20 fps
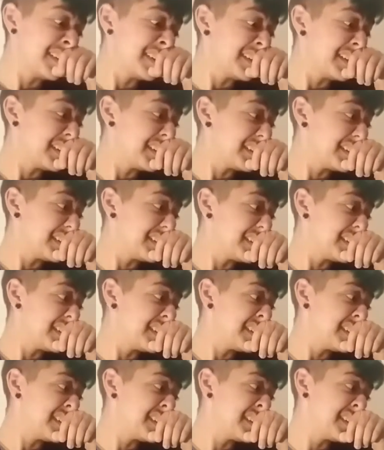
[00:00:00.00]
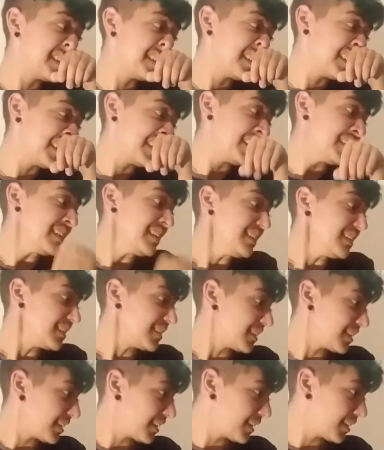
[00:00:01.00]
Hold on, I think it...
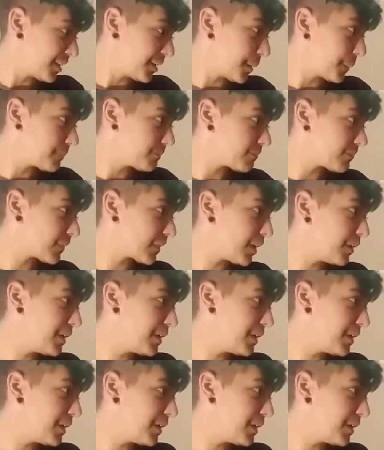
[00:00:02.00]
Nah, fuck it, I'm not gonna...